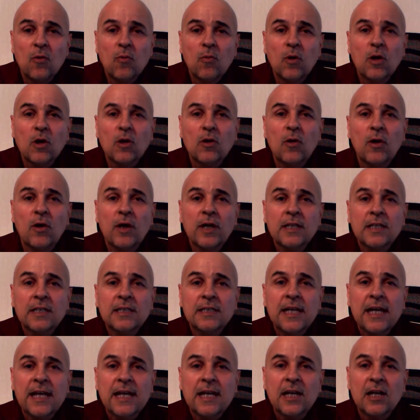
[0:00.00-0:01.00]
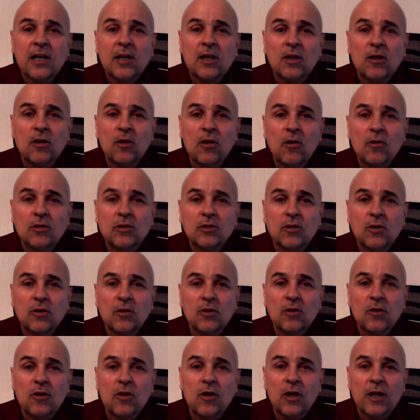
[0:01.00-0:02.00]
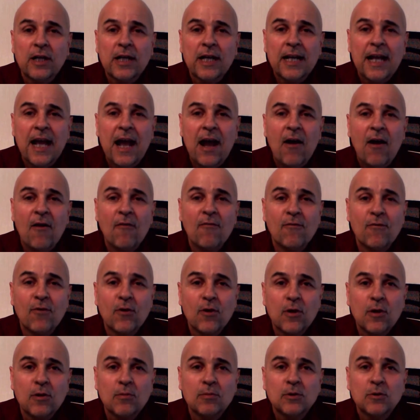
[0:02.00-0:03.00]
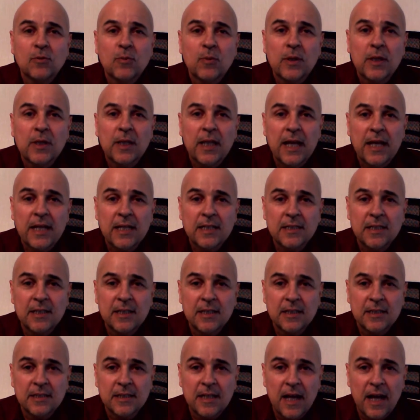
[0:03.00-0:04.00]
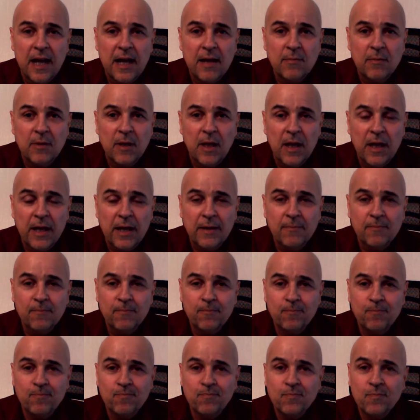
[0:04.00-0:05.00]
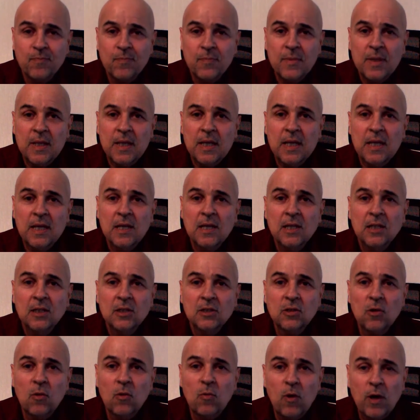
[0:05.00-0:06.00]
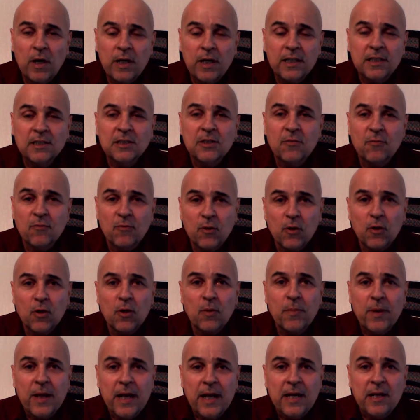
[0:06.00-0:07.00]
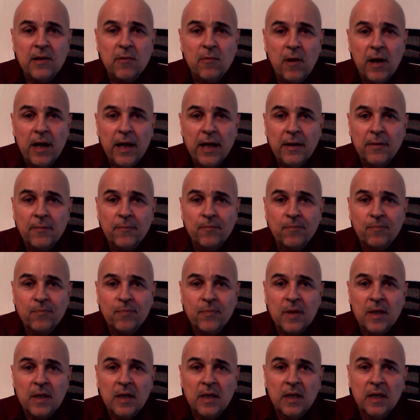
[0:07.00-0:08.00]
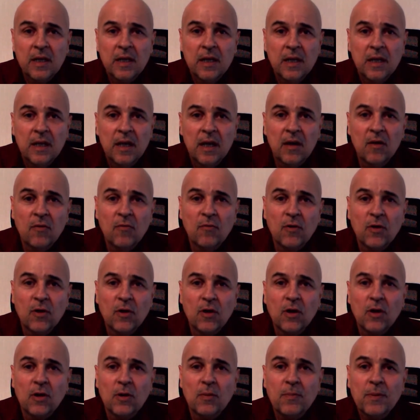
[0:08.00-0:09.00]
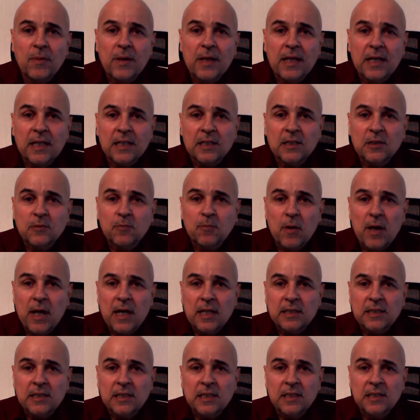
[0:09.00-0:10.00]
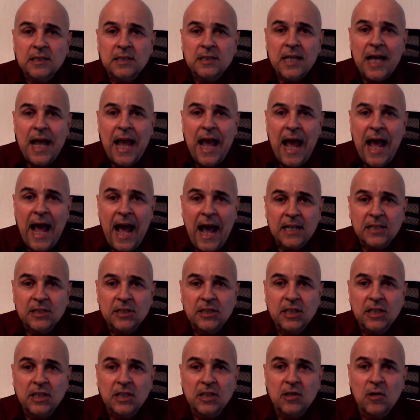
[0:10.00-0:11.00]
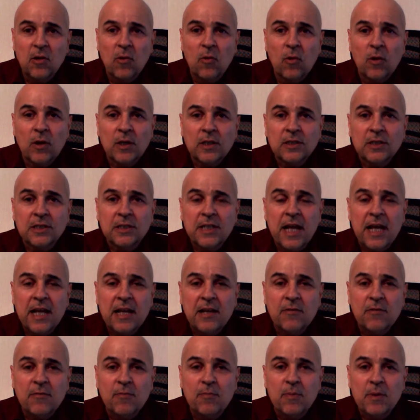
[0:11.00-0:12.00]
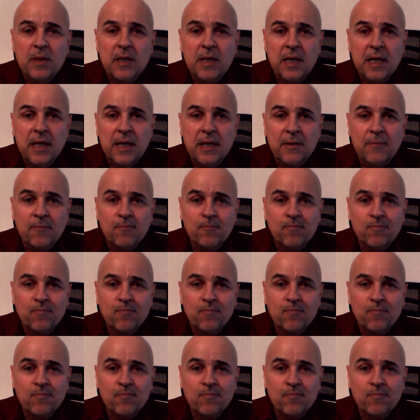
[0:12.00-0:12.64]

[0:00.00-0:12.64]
we're going to take a closer look at how verbs relate to the timeline. So what is a verb anyway? A verb expresses action or a state of being.